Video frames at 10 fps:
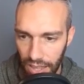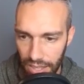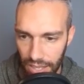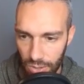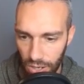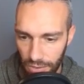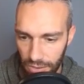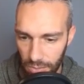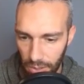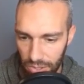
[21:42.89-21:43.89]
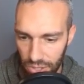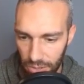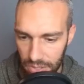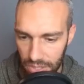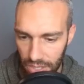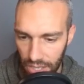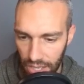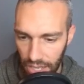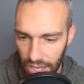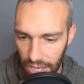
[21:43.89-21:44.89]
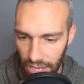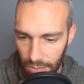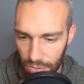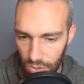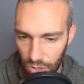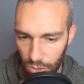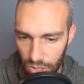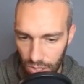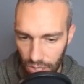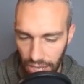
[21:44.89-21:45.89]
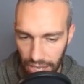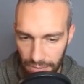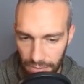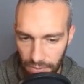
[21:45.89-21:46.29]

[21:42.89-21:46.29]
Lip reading: Thank you all for the memberships. So those are live.